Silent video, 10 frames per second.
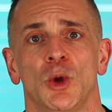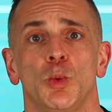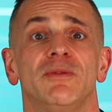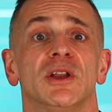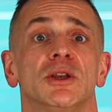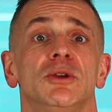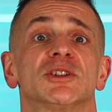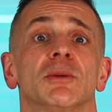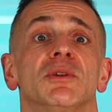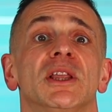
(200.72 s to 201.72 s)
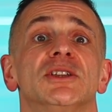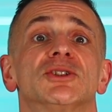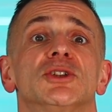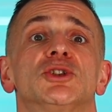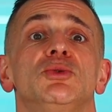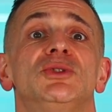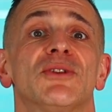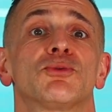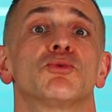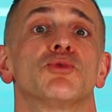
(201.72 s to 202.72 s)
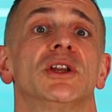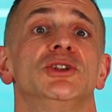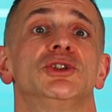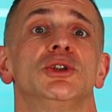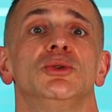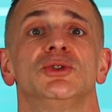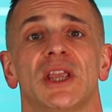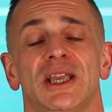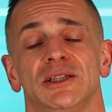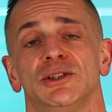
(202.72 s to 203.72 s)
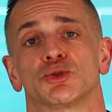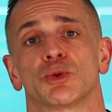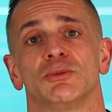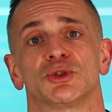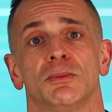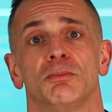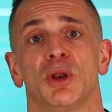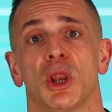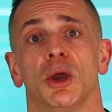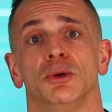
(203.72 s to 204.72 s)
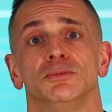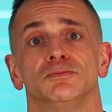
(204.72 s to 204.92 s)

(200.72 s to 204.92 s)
We've included some links to different running shoes in the description below.